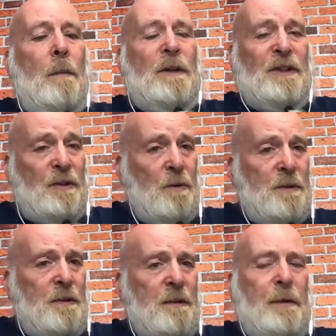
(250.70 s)
which is
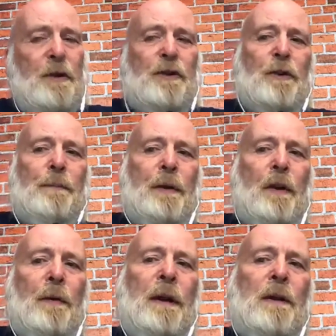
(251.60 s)
also something you should be
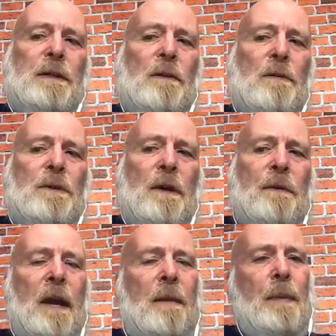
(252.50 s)
doing, is also
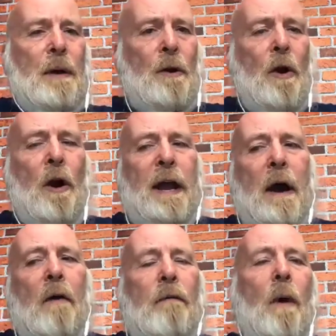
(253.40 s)
keeping an eye
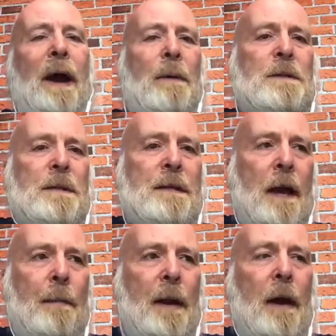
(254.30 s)
out of what else is
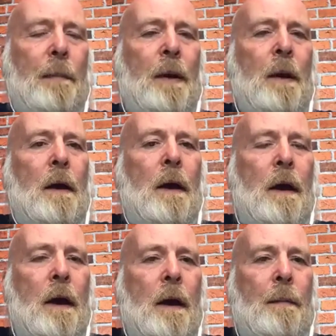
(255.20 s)
coming up,
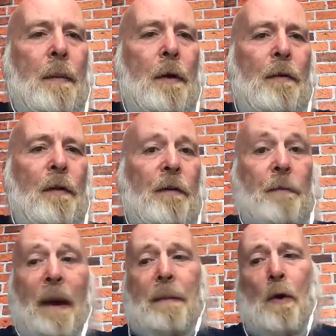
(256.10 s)

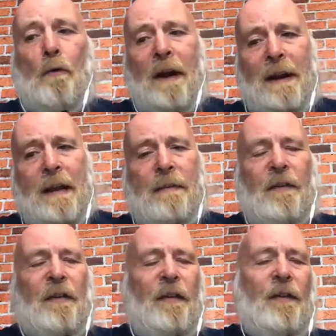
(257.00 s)
that's maybe already in the
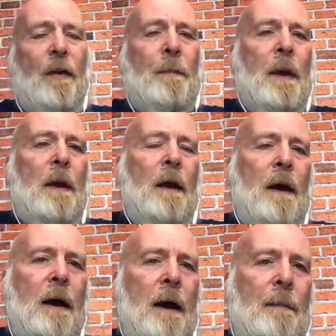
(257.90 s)
system,
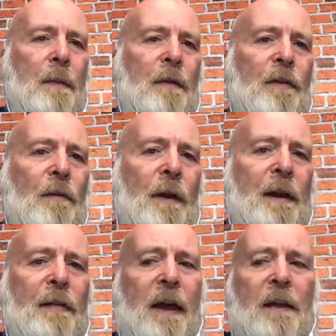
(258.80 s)
that's
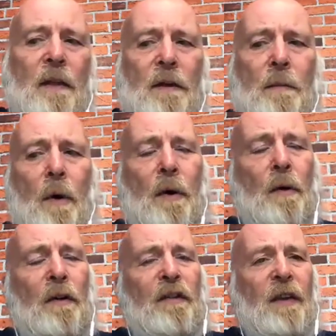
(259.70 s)
already there, that you might
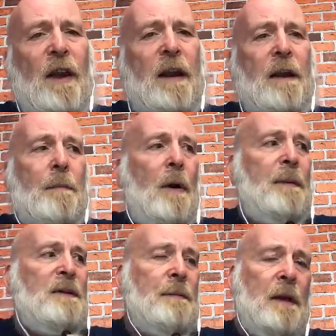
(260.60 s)
not have seen. It might
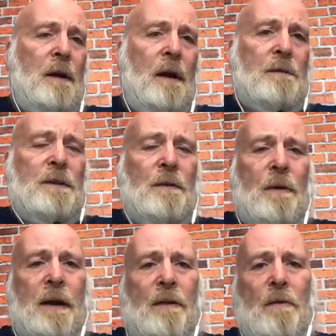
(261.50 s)
be something close to
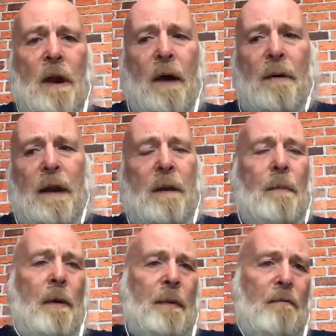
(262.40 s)
where you're going, it
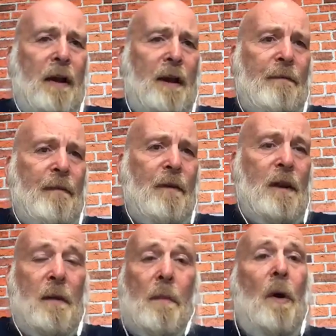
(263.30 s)
might be
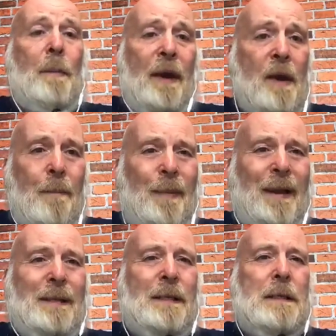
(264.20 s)
relevant, it might be a
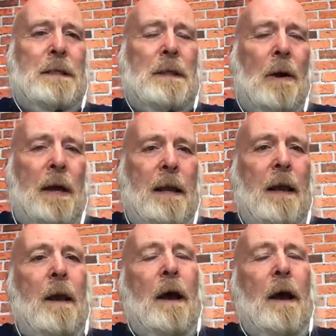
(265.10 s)
competing site,